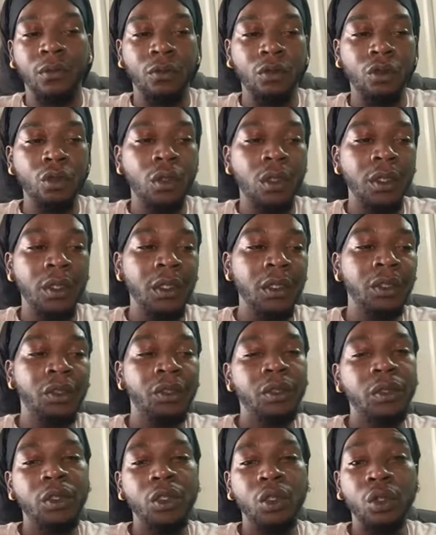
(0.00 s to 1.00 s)
you are
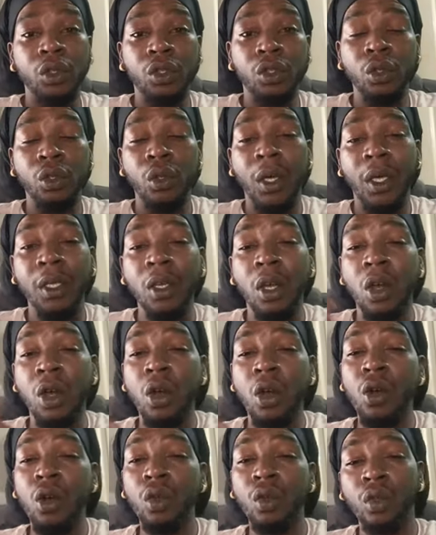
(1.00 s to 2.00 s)
introduced to a
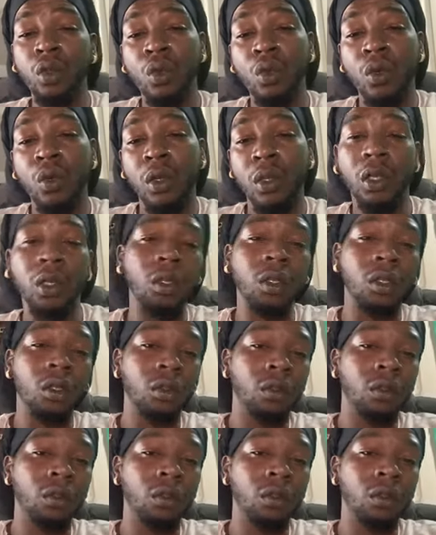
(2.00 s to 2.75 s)
whole new world